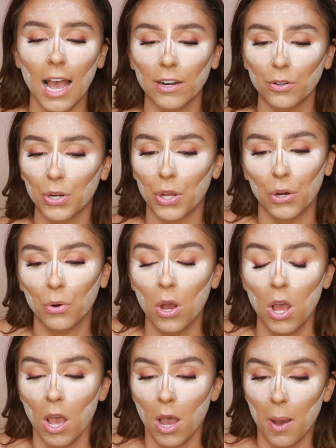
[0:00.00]
I don't know,
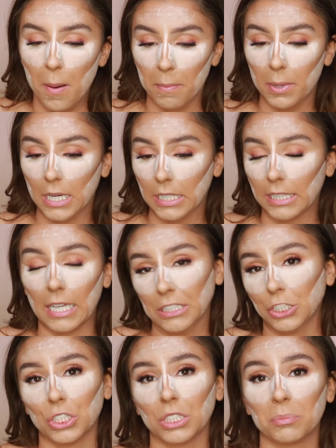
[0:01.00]
but
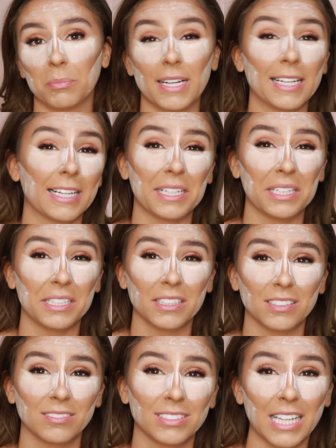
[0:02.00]
that's just my
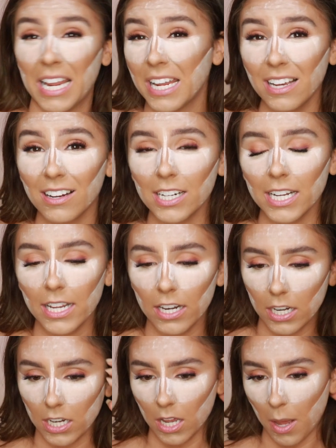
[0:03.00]
take on it.